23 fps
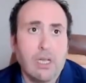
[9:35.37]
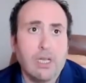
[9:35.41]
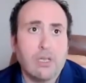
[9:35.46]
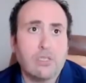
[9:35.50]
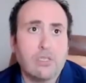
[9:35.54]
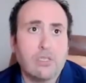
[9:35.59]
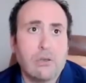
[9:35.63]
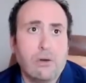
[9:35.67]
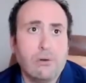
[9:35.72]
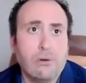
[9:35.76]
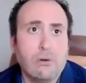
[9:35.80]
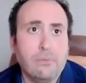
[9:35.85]

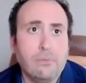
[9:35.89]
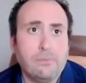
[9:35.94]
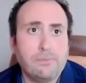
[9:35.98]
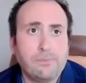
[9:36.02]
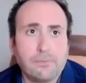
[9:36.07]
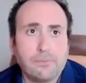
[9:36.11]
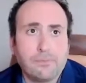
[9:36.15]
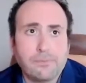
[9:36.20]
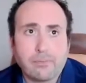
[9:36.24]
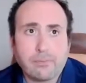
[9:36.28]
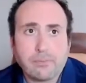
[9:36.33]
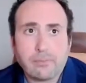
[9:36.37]
So
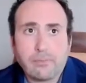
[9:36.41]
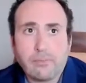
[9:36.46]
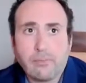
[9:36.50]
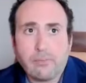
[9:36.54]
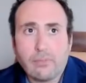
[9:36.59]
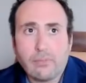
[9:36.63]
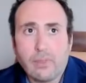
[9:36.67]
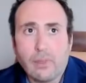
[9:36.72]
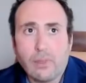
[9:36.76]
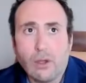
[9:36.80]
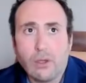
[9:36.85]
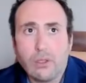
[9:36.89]

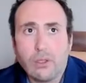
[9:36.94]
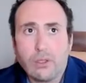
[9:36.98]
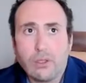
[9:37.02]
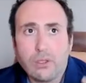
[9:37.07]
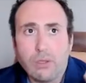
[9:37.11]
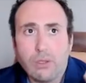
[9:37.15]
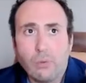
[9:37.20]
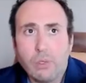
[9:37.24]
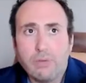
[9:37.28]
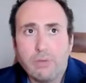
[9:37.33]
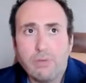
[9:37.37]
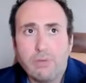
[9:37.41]

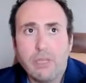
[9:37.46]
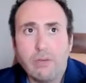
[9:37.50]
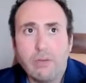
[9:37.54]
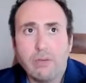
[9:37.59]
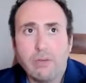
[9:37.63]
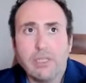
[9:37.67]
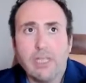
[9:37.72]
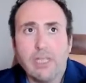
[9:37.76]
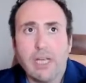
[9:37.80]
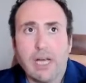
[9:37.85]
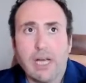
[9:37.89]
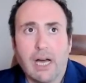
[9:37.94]
so when we look
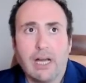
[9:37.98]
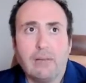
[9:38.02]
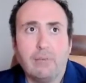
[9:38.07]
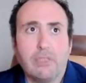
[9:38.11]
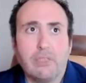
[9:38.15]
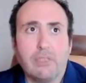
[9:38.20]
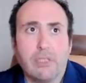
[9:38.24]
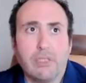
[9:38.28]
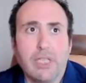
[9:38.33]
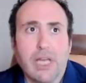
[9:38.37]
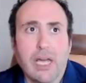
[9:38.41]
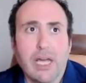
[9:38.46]
at the economy
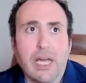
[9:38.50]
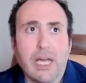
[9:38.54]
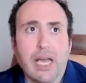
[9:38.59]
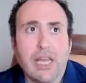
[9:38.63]
today,